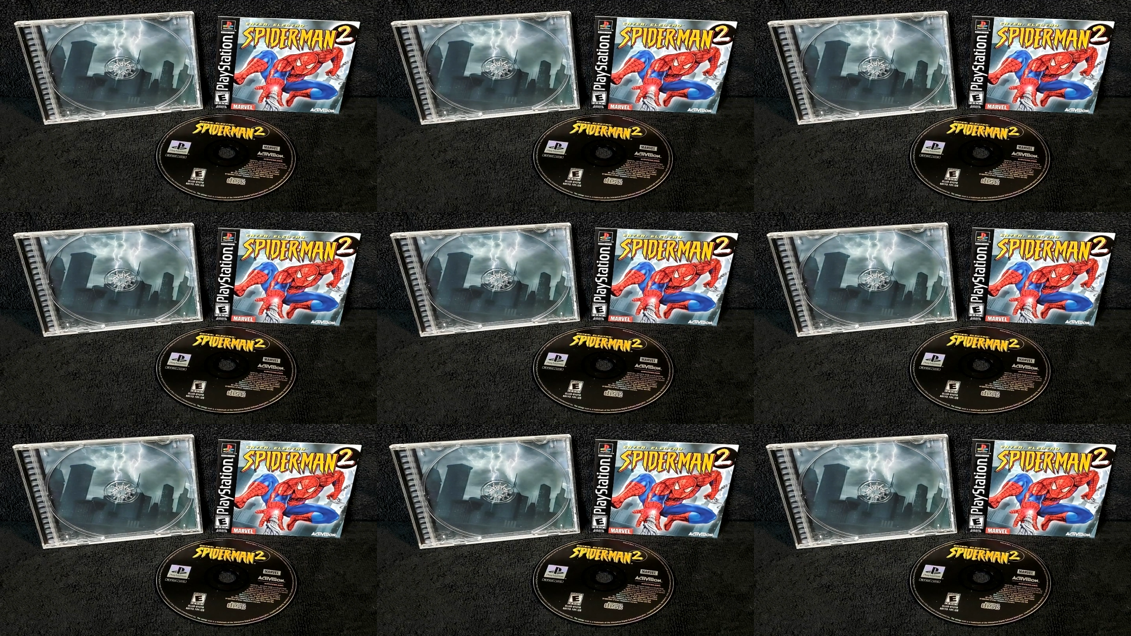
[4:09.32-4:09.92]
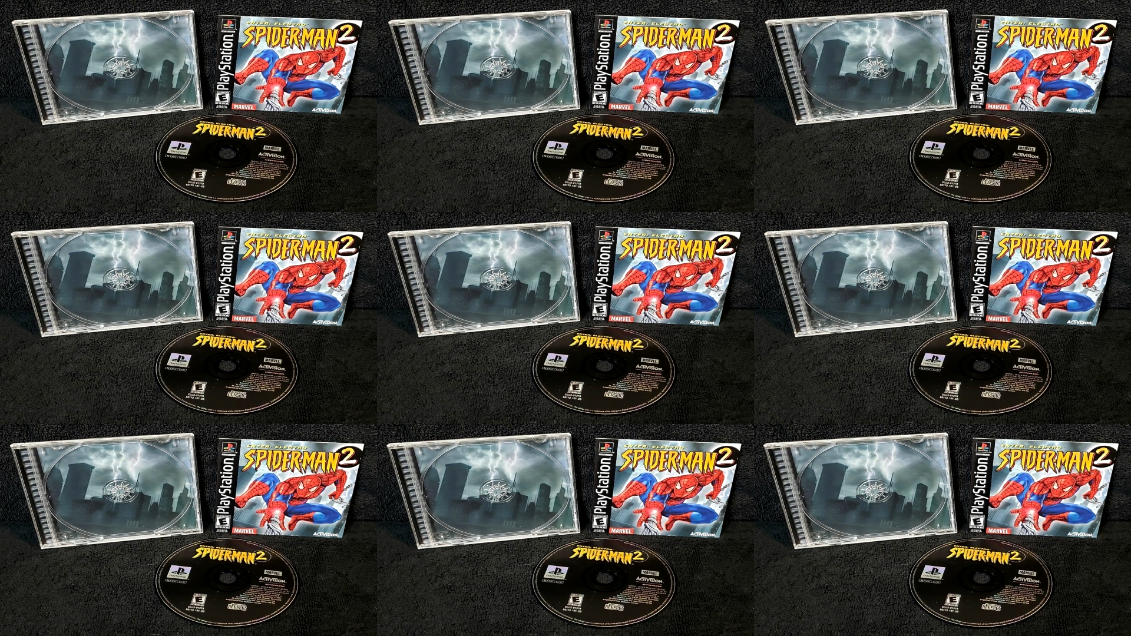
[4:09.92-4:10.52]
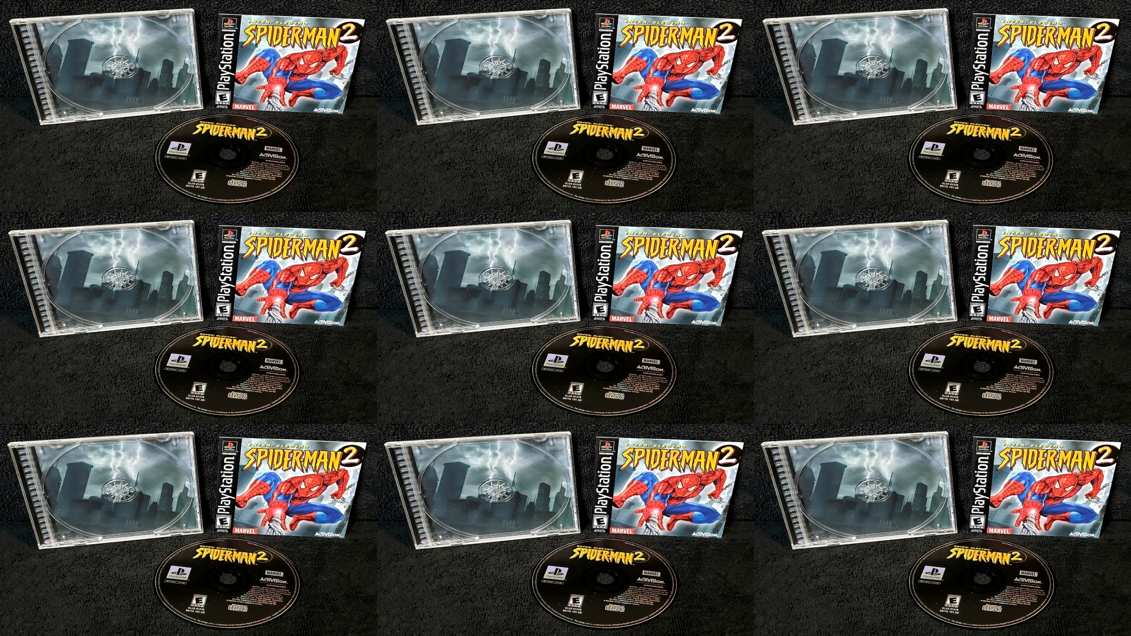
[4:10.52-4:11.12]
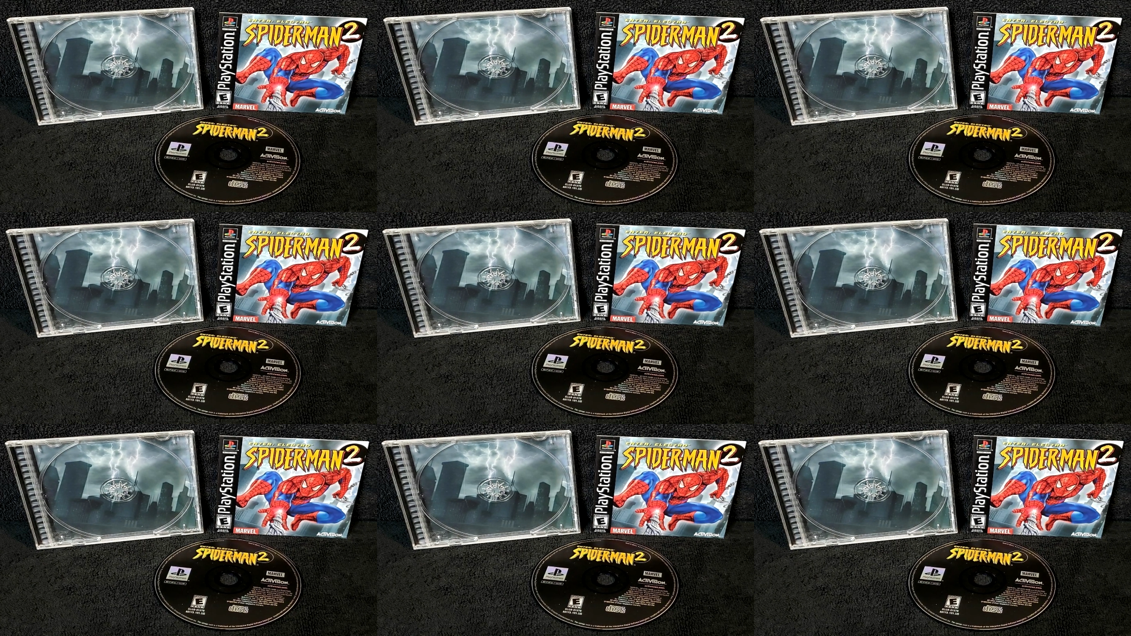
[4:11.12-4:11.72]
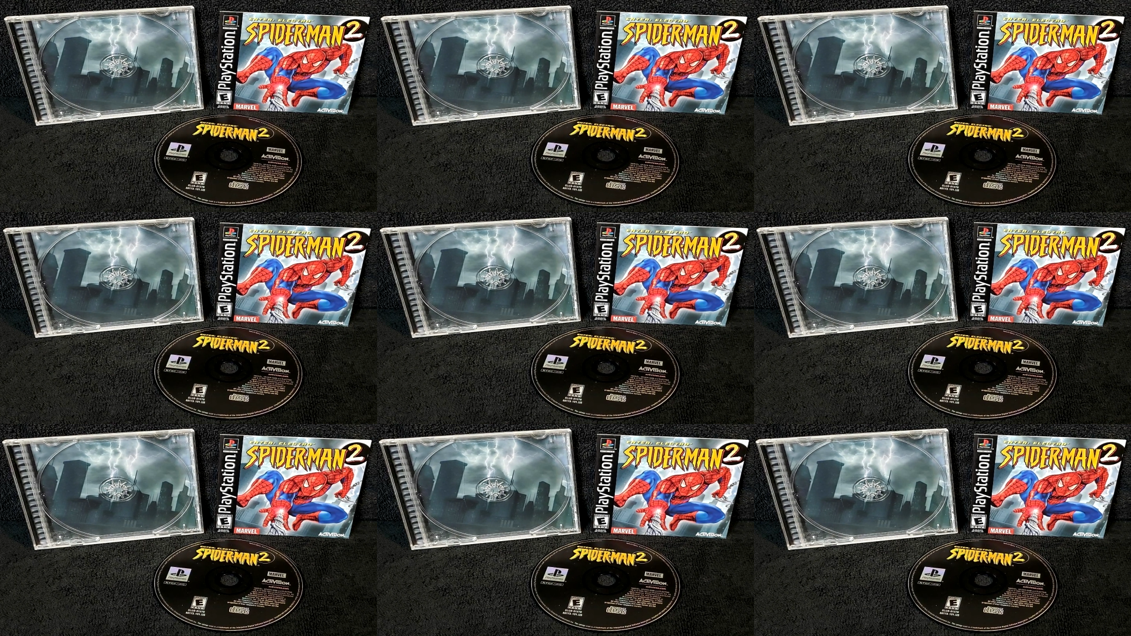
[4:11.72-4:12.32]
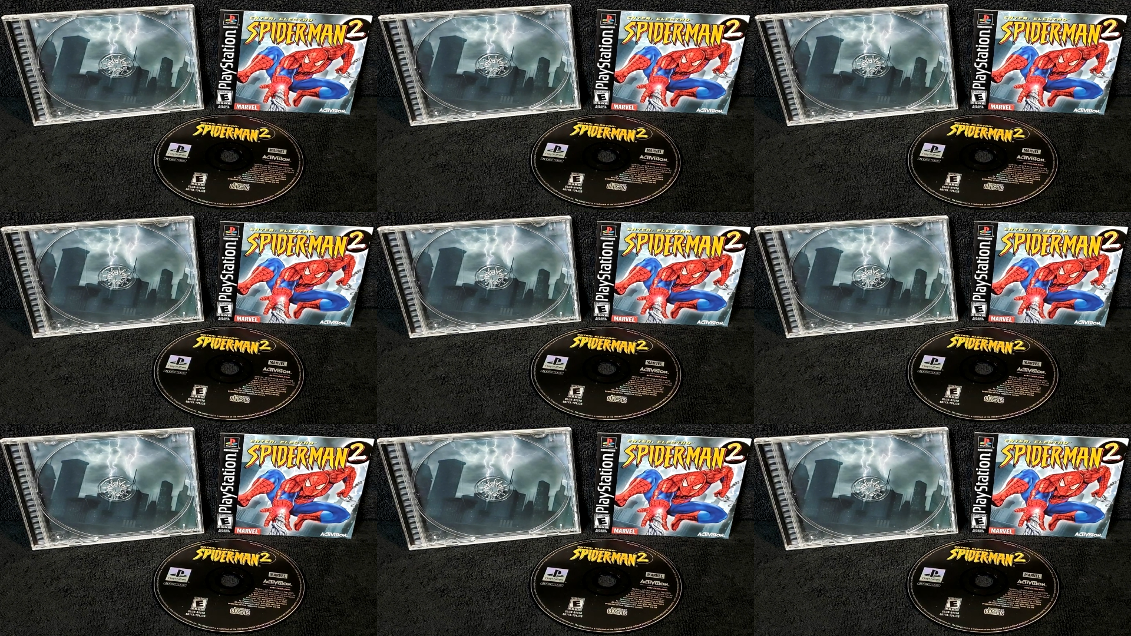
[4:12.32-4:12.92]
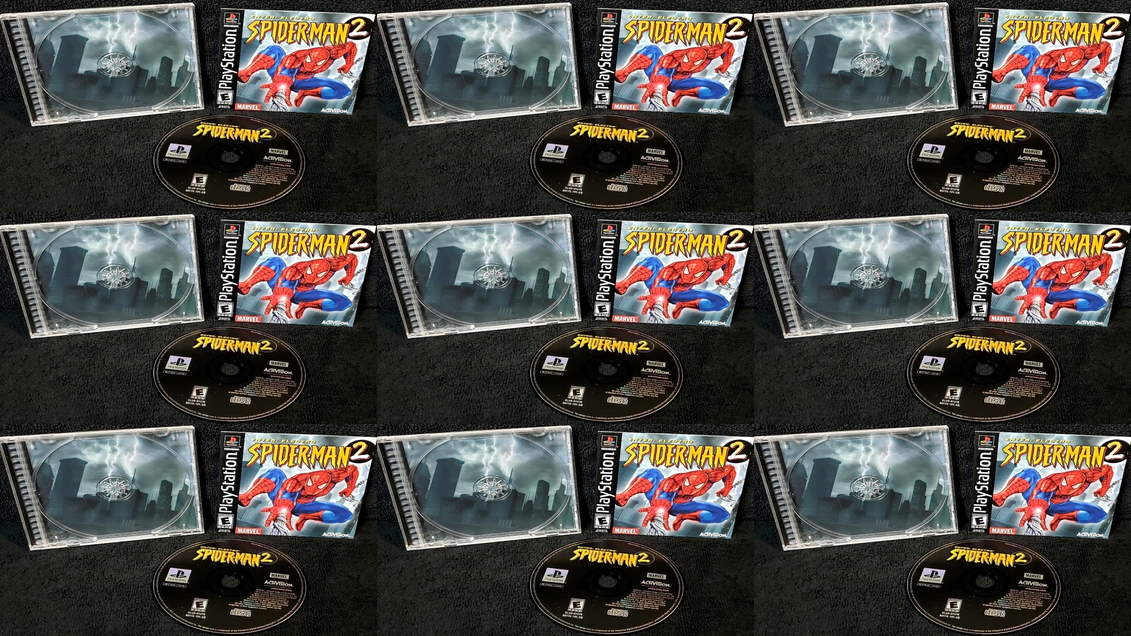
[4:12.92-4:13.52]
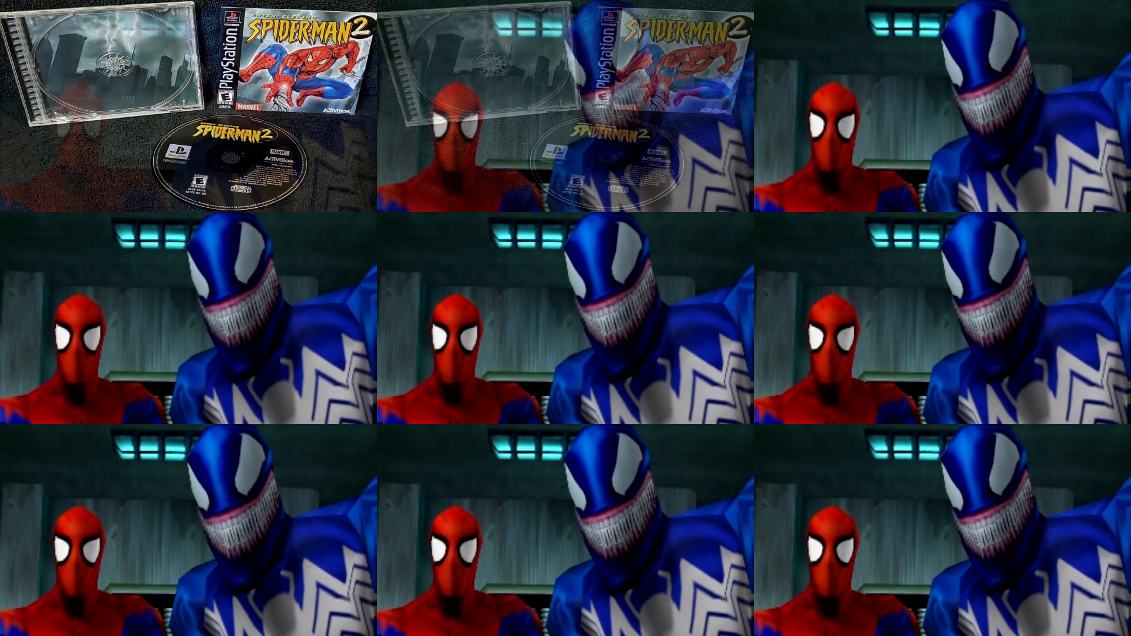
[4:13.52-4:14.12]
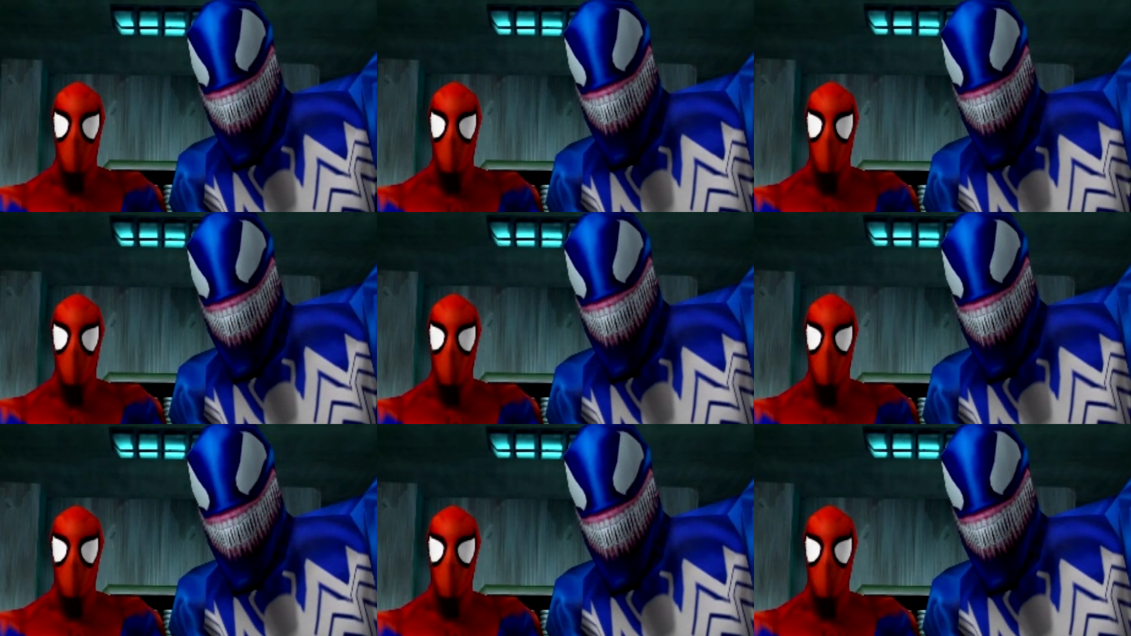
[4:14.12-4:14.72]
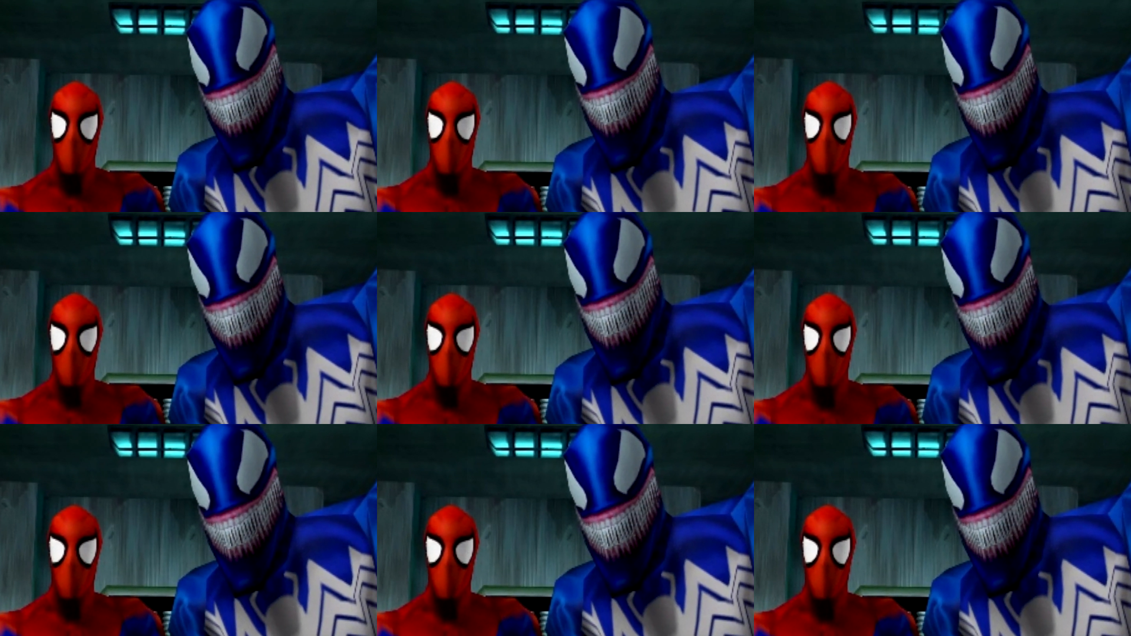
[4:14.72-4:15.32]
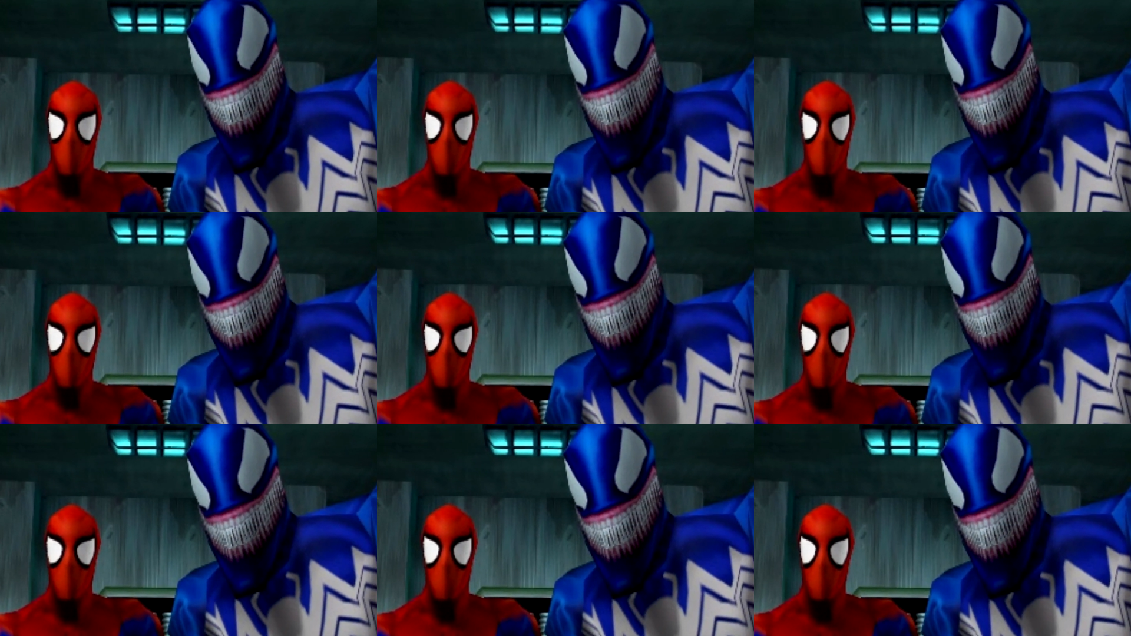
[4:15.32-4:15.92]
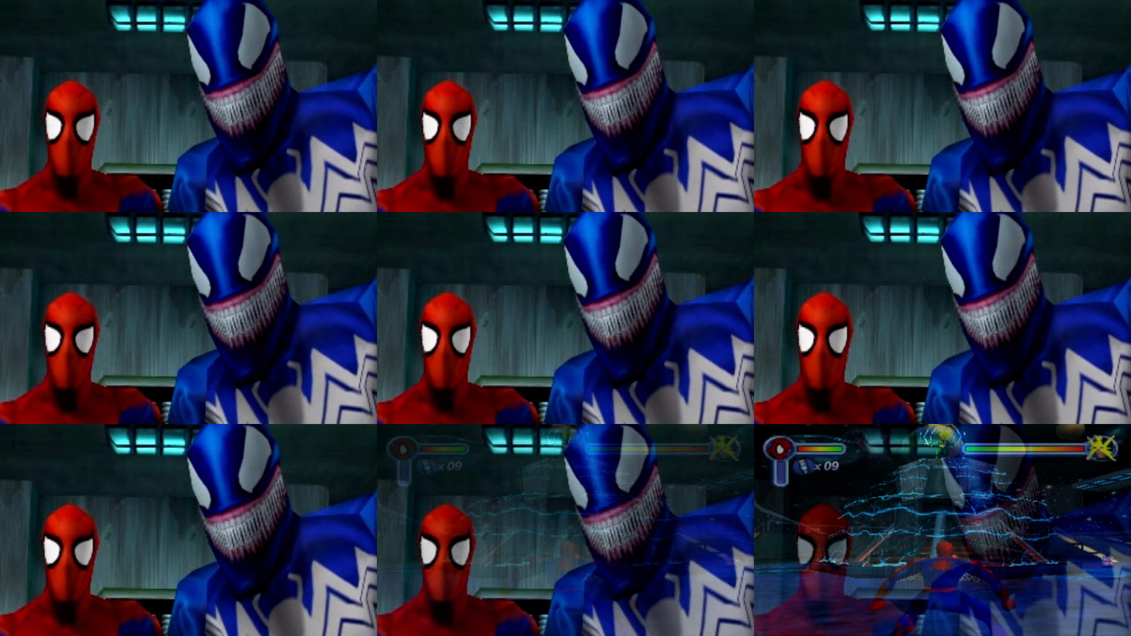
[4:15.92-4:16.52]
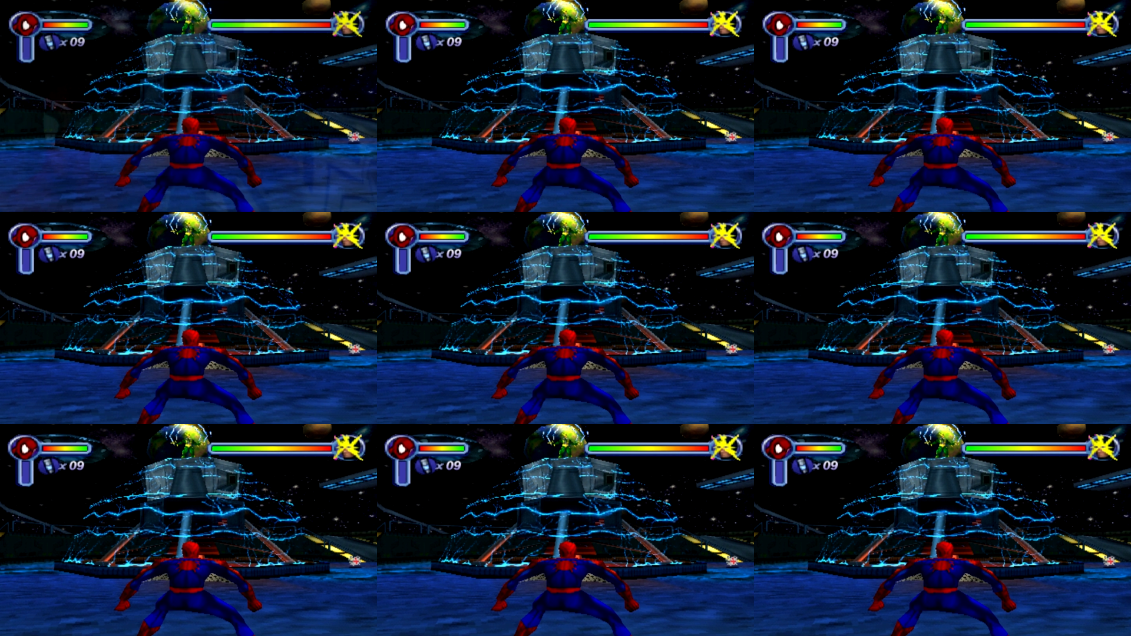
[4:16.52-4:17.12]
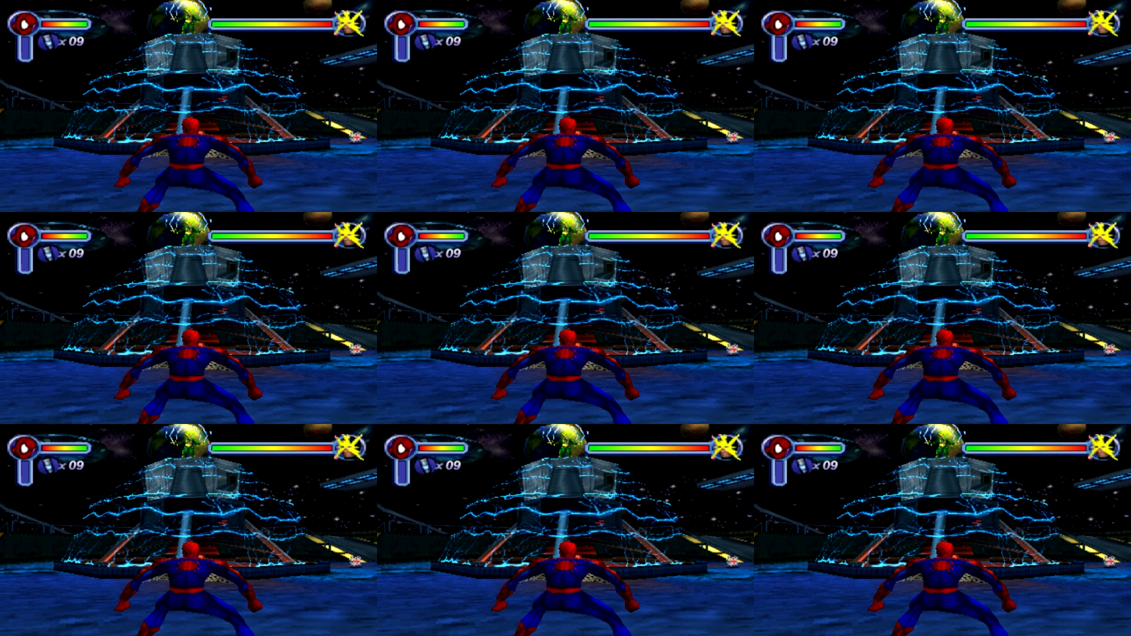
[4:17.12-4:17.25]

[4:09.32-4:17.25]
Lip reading: No face is visible, so there are no lips to read.